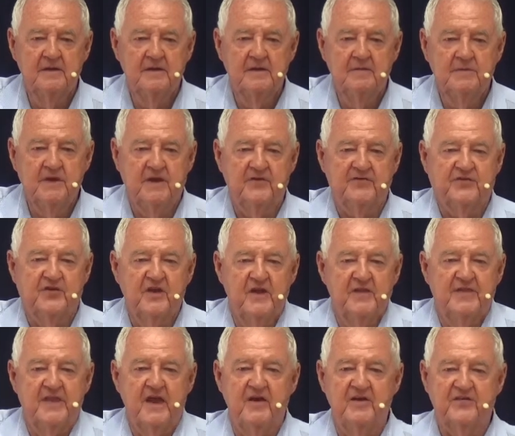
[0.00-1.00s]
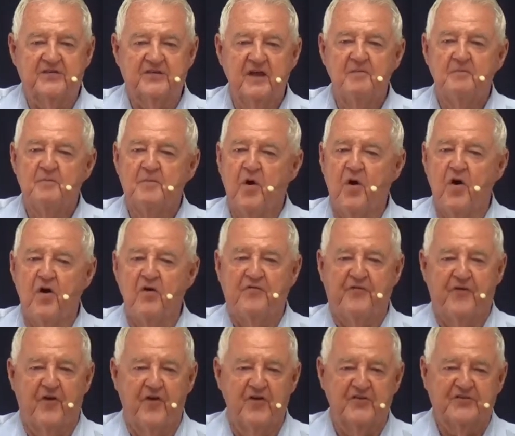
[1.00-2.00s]
because there's more
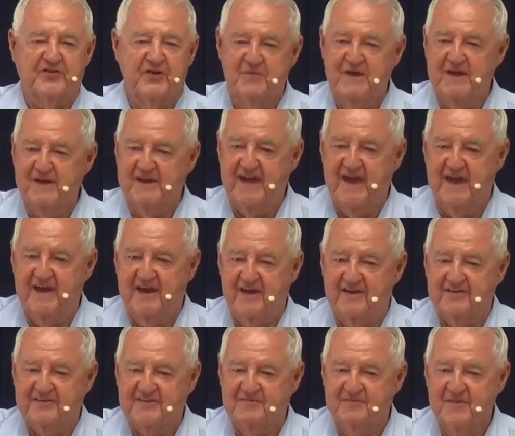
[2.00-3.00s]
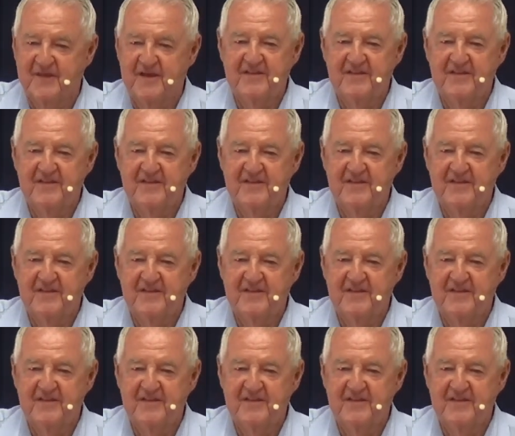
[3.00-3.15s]
for us and be against us